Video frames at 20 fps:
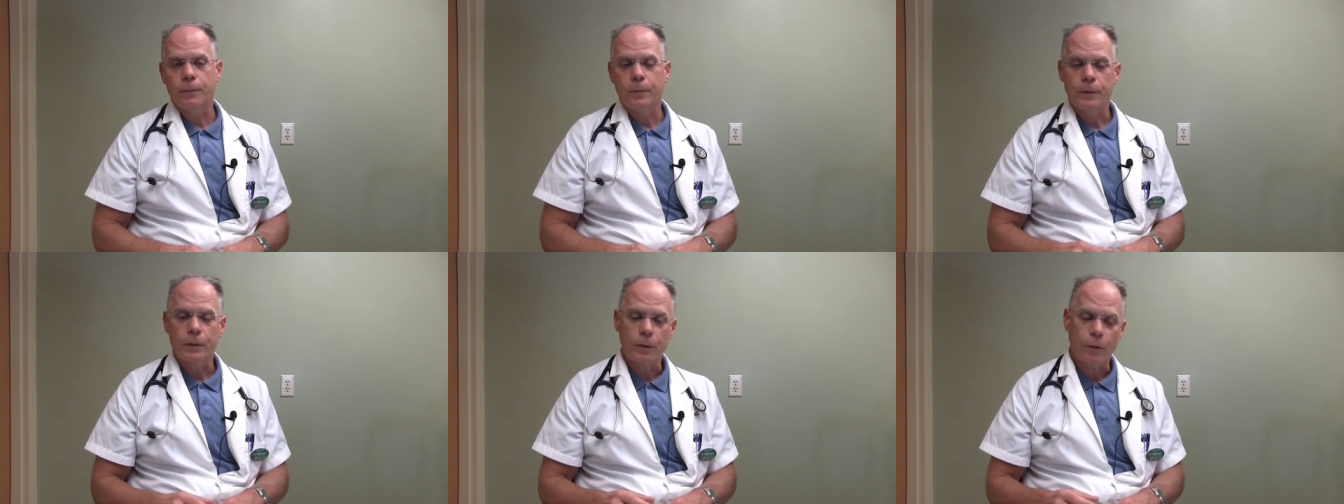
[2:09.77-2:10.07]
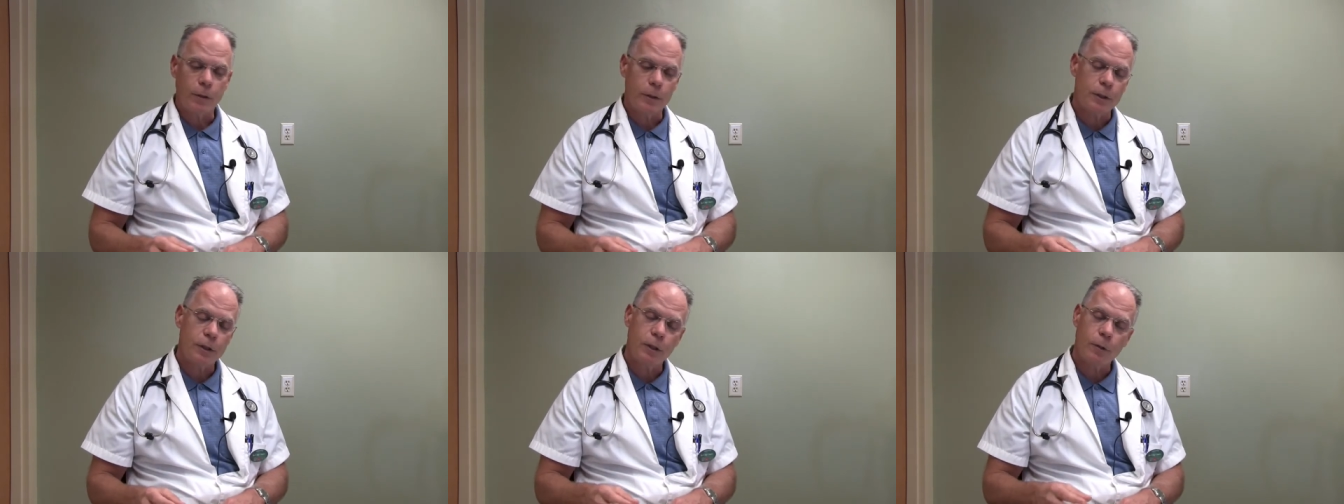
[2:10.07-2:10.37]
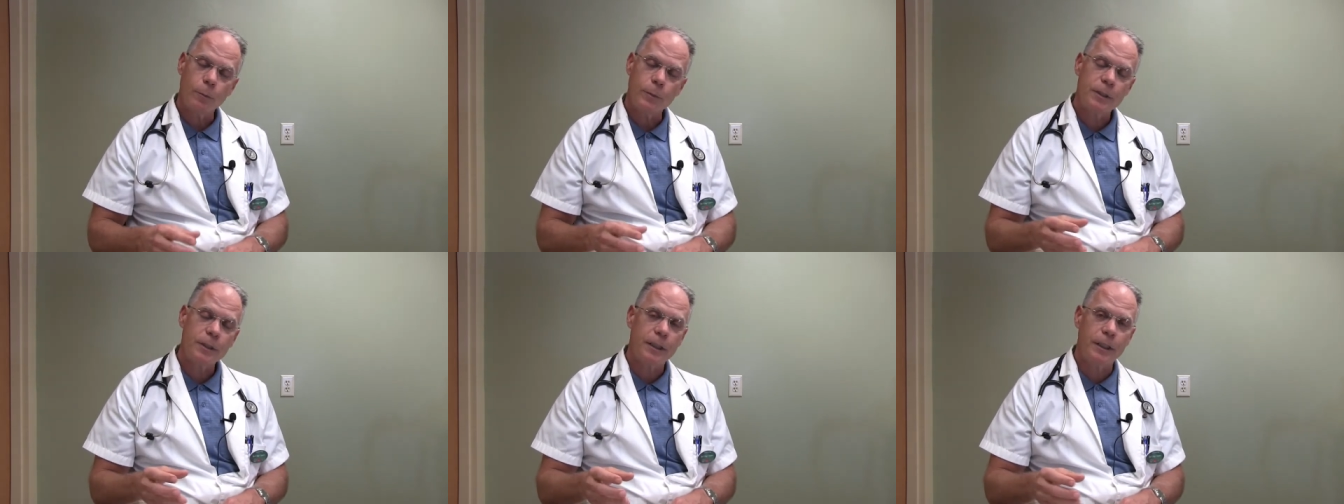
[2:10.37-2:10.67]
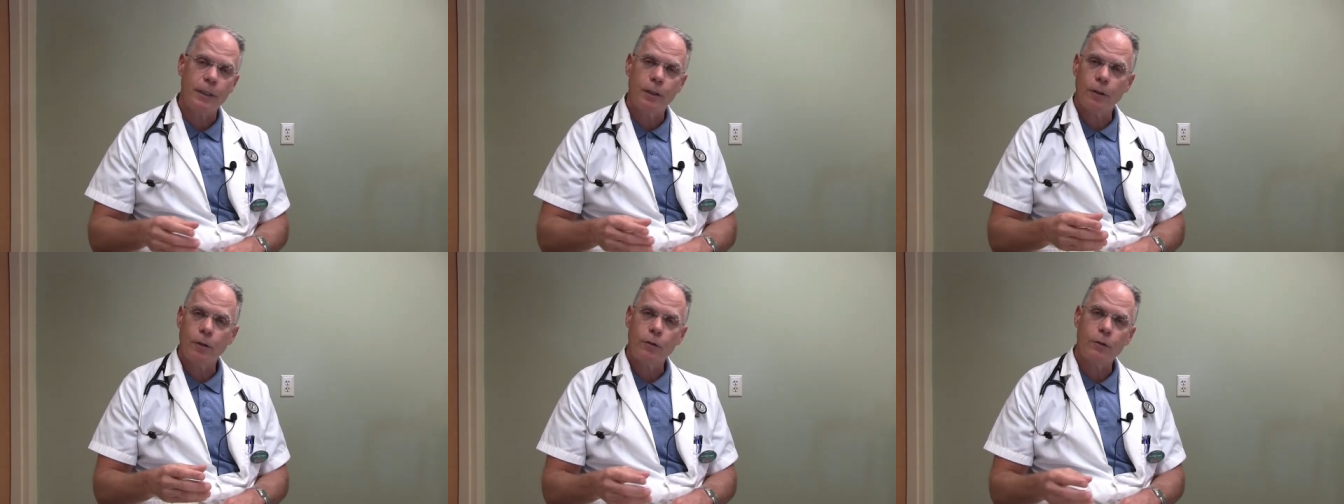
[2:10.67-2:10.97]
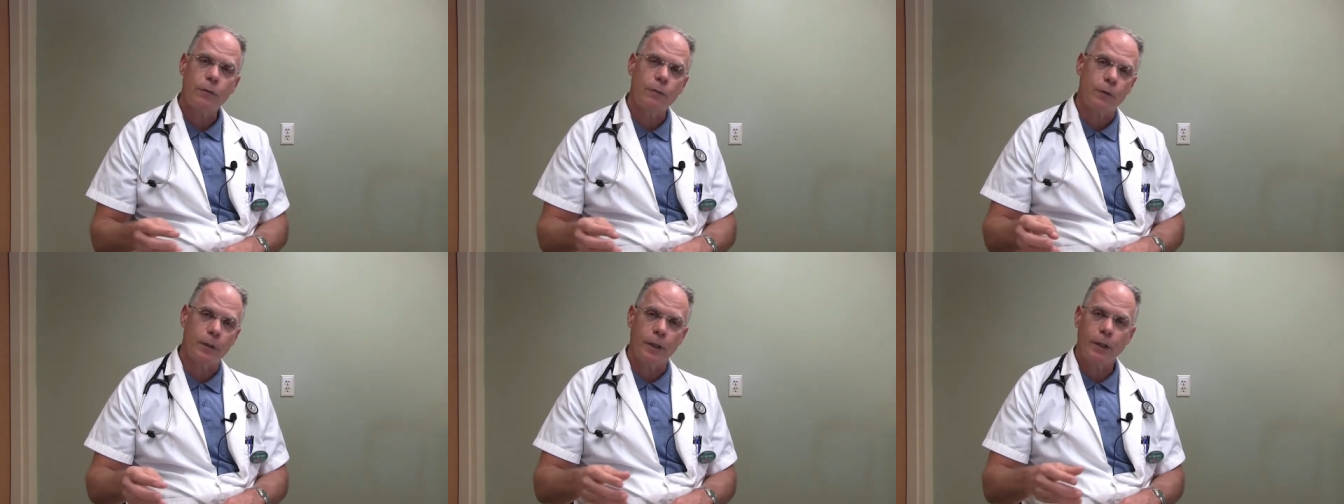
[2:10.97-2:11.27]
So this little mosquito
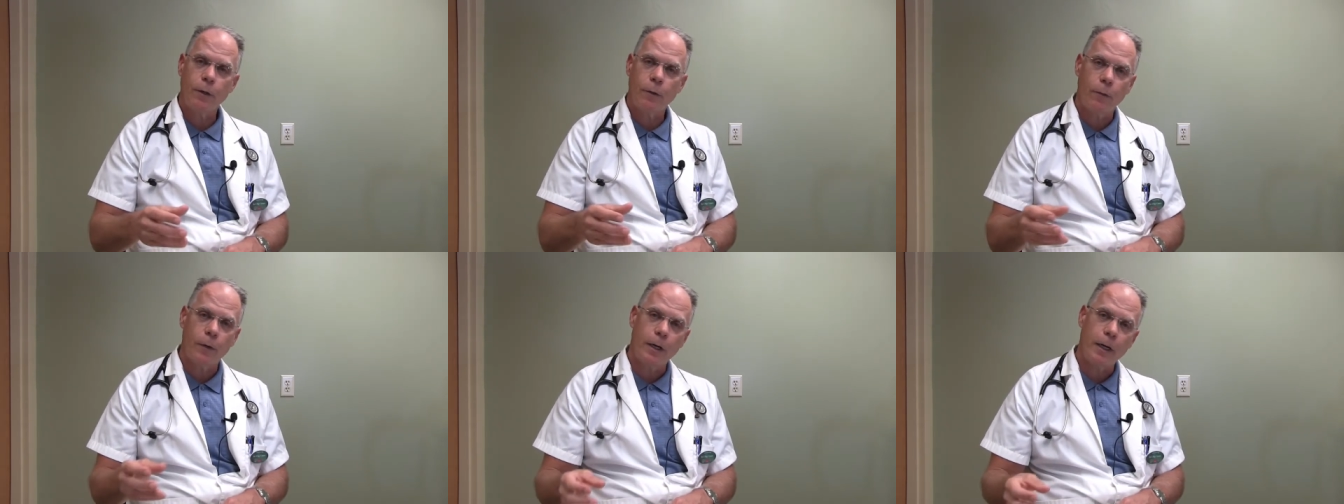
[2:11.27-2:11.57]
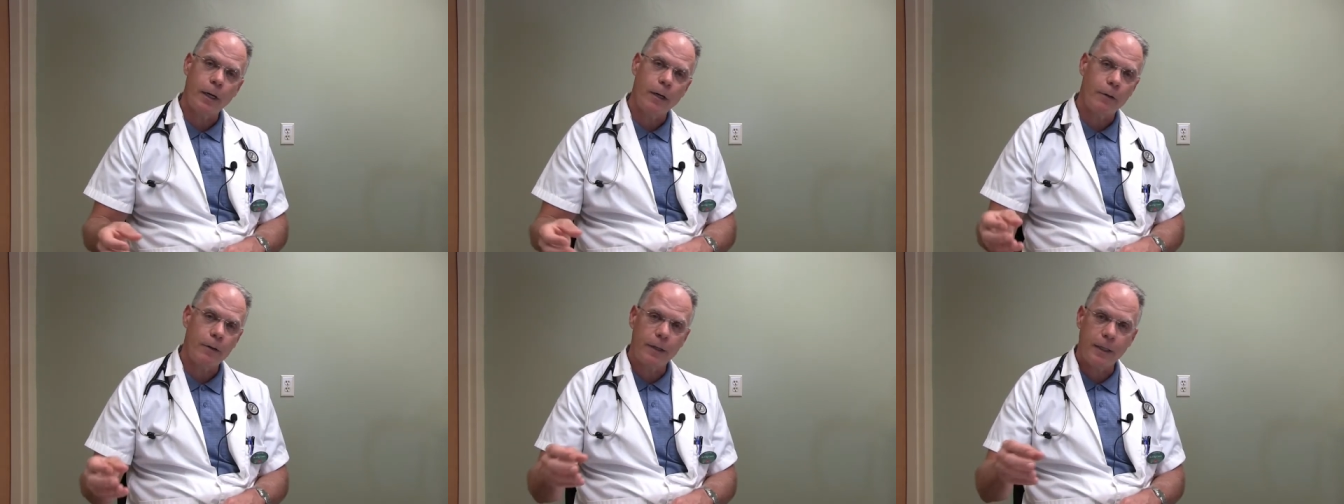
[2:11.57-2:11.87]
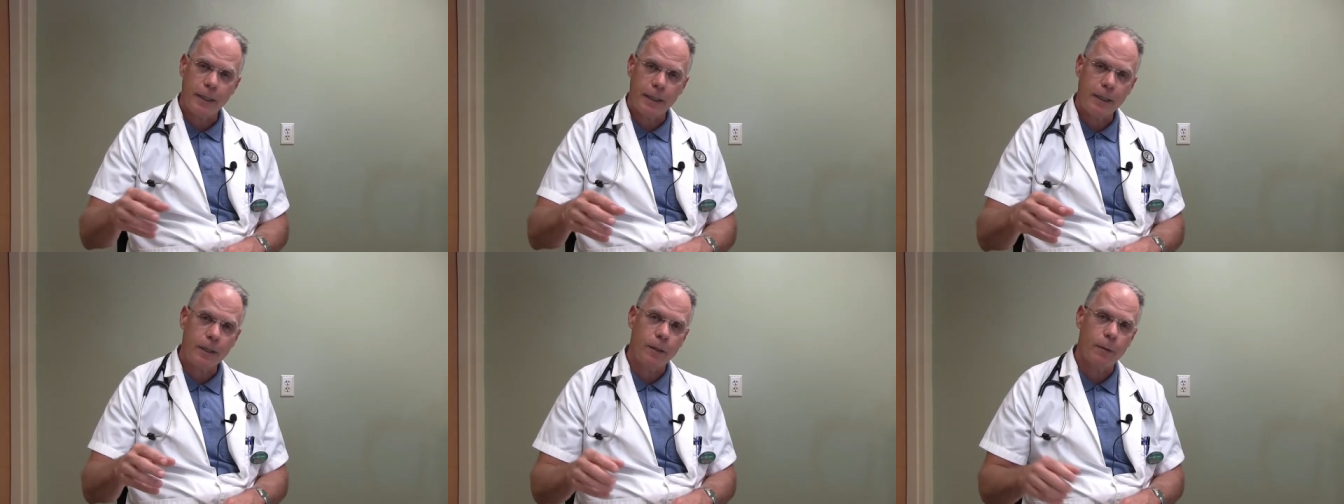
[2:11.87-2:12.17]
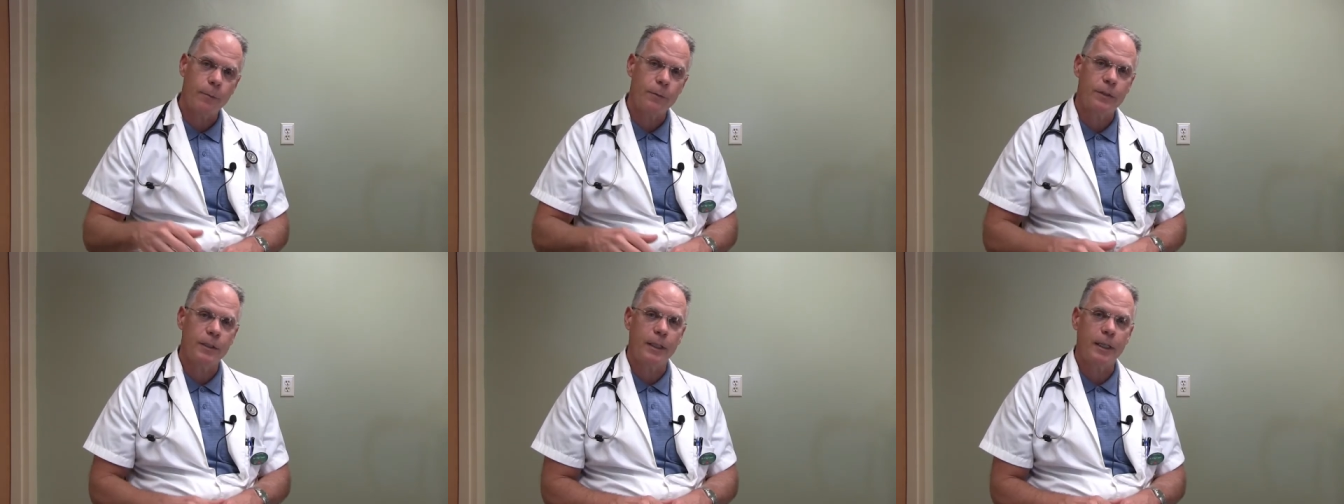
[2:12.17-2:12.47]
is flitting around and he comes